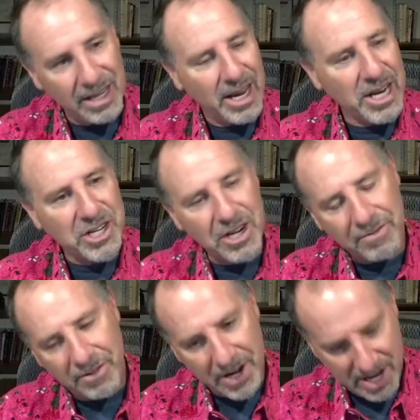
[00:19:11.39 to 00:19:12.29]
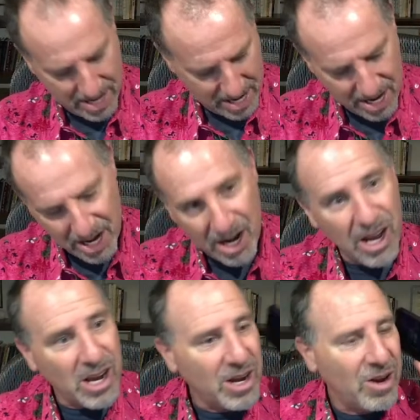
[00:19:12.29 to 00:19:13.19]
Hey, Jeffrey,
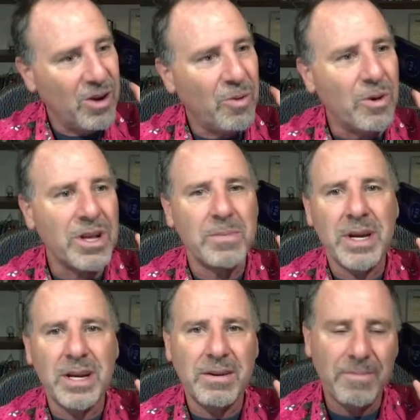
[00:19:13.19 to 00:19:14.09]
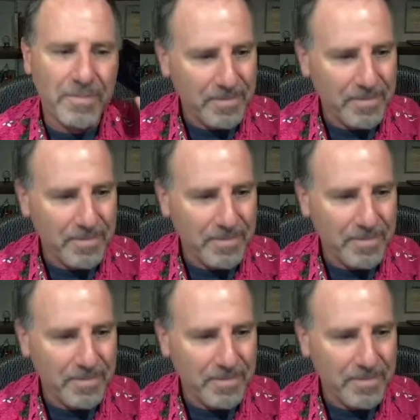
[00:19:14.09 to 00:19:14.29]
what do you mean?